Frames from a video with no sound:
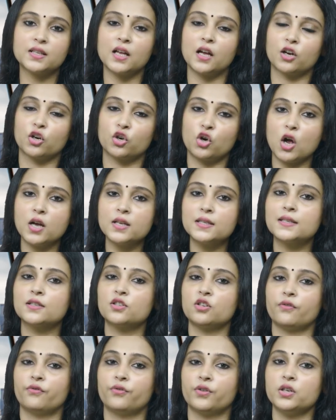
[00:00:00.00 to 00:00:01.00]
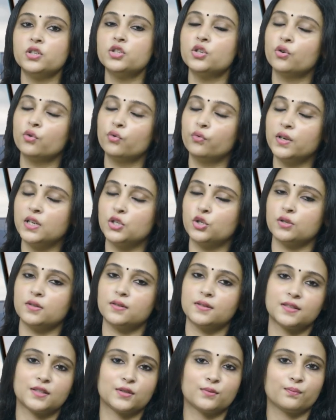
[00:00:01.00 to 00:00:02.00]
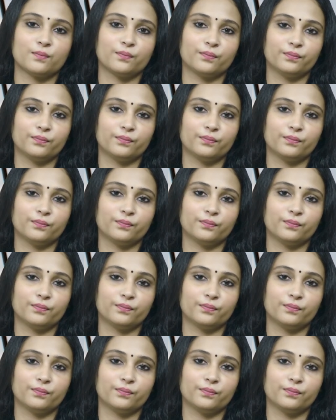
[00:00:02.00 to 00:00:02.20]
across different regions.